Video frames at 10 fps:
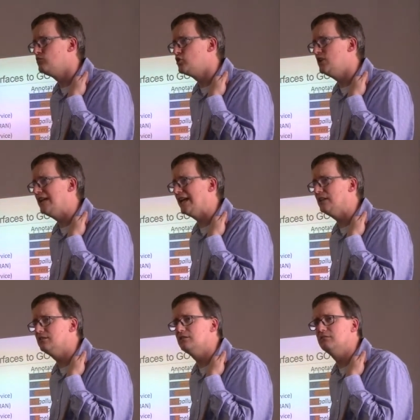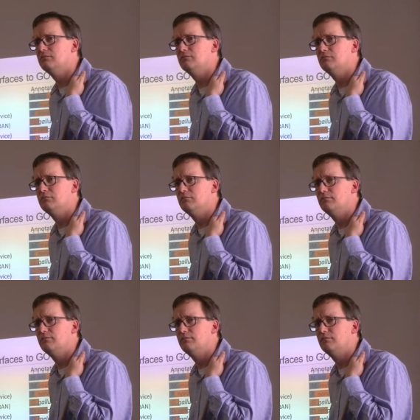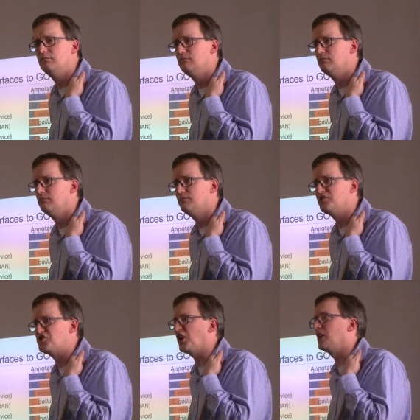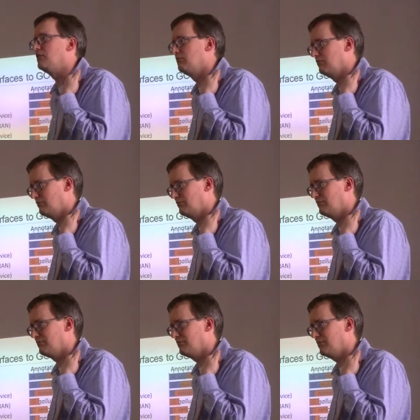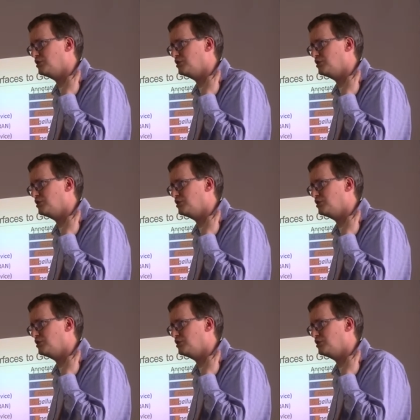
G. Gallus? It's a chicken. The